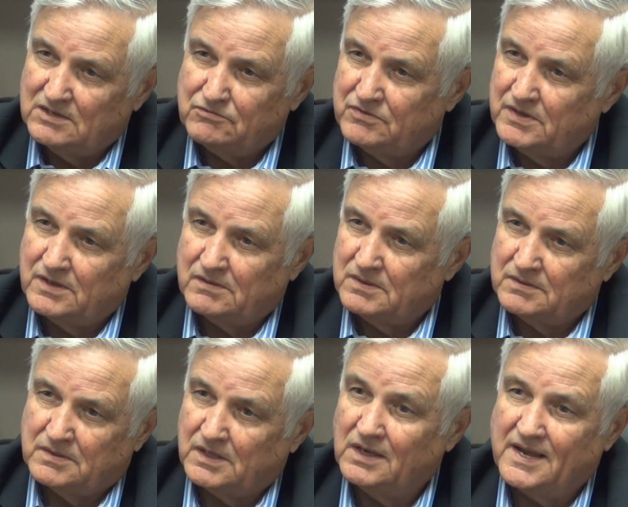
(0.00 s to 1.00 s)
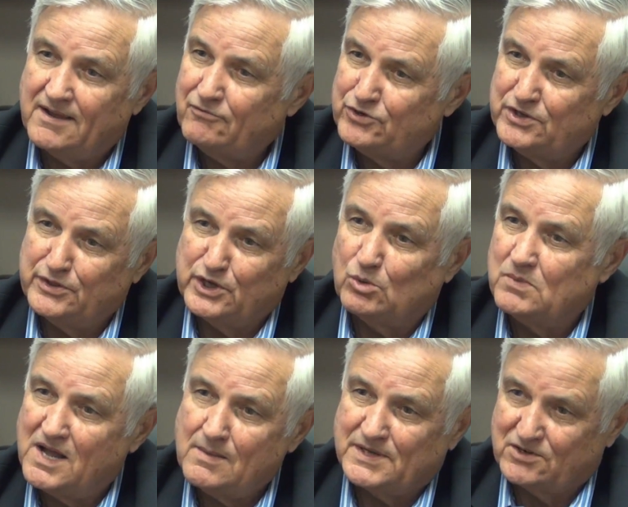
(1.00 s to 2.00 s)
if the left and the
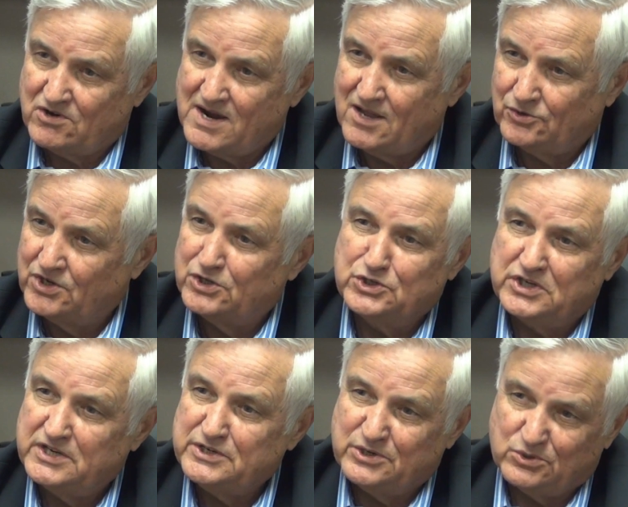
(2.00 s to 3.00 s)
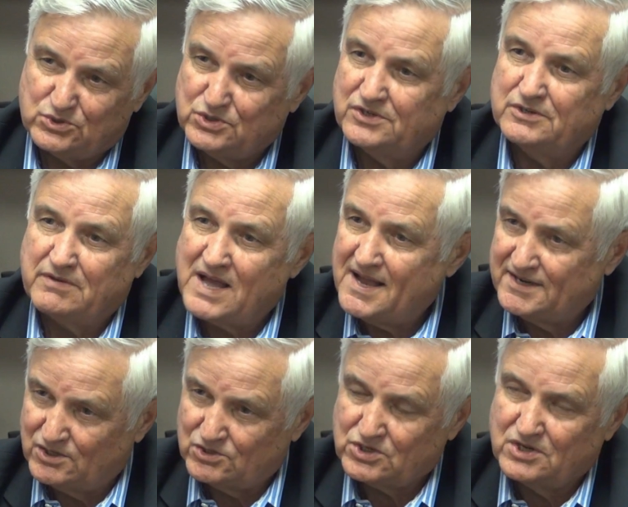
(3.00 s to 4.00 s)
Obama crowd continues to
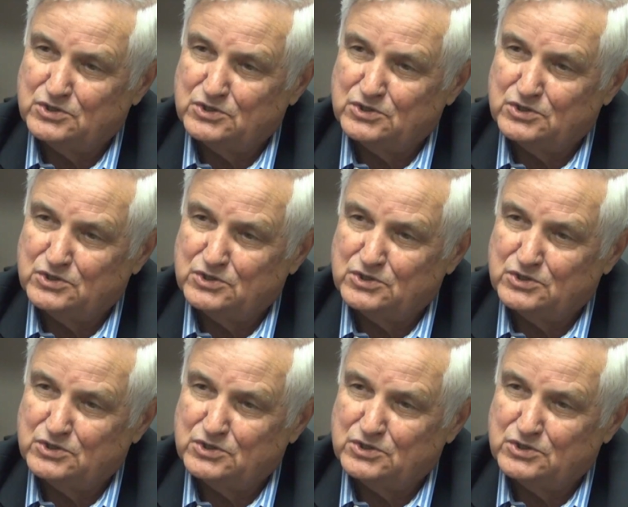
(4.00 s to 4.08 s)
divide us,